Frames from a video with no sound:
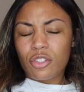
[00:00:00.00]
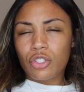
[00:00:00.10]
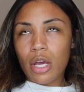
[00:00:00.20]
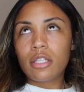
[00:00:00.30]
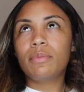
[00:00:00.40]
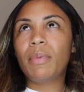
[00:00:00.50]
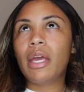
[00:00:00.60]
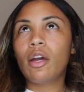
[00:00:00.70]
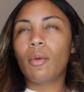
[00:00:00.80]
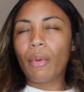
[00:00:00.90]
just
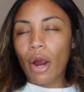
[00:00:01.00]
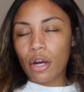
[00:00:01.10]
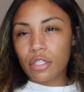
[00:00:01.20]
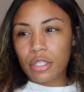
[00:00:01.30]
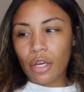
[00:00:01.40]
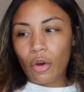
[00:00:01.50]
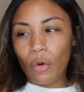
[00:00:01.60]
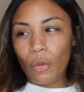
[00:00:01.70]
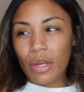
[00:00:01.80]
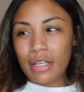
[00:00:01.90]
being a person
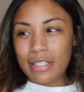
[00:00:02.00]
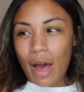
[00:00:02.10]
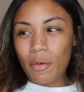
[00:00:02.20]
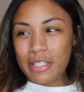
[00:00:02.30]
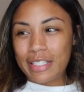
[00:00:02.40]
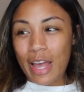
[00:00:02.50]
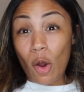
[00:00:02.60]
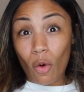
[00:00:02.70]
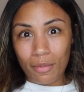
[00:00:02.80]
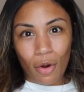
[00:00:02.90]
who is, I would
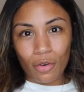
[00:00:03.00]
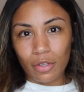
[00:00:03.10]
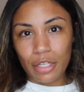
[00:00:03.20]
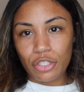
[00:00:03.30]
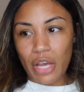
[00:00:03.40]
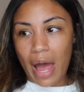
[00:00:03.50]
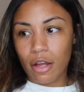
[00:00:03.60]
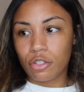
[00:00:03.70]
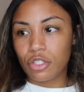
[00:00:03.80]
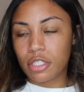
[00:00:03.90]
say, hormonally
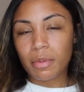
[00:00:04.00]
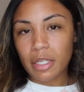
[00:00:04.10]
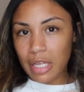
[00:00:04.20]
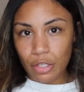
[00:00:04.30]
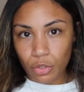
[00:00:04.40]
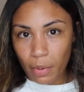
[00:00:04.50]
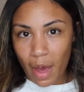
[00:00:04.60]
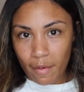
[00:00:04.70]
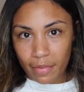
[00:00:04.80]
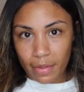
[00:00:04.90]
challenged, just because I do
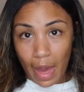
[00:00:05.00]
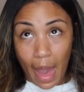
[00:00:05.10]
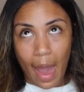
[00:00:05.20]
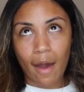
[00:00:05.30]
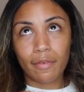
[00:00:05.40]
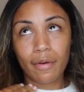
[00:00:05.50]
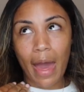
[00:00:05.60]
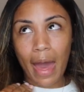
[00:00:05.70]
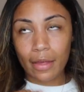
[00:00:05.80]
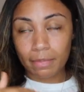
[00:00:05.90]
have have
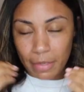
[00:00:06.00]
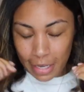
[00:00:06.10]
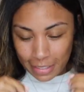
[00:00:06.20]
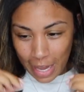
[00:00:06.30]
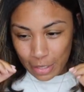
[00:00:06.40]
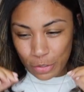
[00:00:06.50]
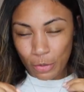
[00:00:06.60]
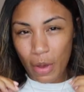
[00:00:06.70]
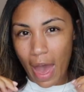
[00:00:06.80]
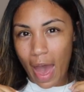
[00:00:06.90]
because I
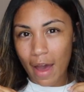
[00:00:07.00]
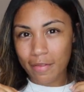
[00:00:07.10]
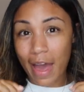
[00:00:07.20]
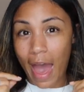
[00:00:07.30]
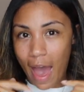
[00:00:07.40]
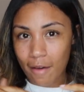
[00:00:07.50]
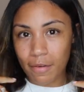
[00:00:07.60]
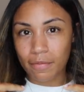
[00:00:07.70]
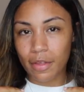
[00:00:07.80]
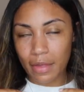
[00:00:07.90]
do have half
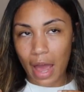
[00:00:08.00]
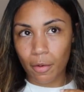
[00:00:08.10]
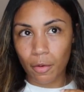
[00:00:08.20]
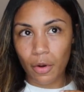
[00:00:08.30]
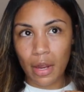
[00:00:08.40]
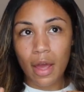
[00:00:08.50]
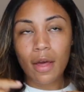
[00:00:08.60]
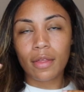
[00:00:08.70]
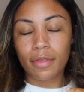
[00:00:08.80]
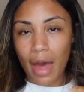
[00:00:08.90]
of the thyroid.
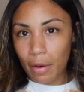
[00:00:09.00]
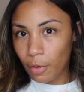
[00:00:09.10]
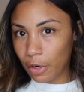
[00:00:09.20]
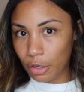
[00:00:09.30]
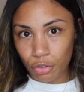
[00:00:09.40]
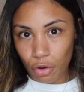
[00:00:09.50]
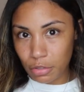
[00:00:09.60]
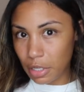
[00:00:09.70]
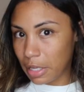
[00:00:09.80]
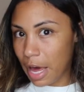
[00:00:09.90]
The thyroid
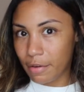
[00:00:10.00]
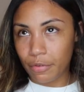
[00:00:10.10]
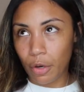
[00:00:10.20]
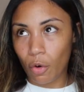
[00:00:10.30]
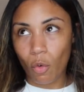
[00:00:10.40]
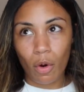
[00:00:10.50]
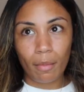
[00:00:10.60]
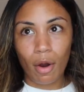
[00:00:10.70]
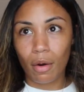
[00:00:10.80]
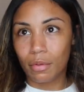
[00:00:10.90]
controls a lot of your
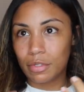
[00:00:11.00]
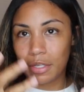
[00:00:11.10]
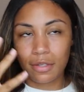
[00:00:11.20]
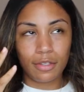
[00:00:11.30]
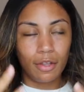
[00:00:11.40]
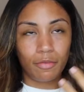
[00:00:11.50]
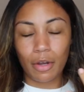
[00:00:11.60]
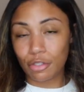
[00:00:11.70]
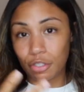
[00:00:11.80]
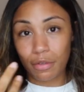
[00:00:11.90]
hormones and the
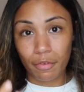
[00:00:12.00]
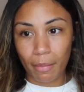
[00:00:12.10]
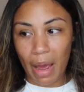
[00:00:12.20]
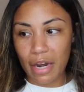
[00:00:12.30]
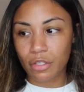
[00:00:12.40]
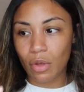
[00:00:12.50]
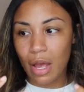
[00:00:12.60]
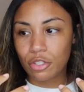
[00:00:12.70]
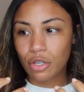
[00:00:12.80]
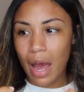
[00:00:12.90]
functions of your body. So
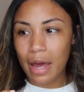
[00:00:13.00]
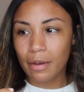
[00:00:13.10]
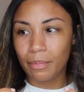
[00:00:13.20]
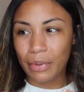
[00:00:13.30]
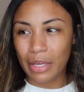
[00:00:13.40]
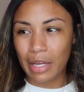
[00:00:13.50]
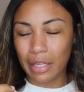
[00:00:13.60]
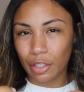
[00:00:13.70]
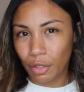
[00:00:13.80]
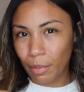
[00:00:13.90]
I try to be a
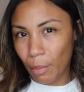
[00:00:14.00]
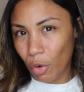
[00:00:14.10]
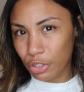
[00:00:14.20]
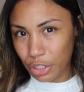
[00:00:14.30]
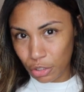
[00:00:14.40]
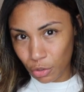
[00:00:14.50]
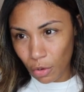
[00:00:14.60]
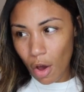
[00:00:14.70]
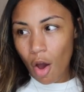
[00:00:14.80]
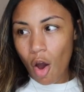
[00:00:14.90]
little bit more gentle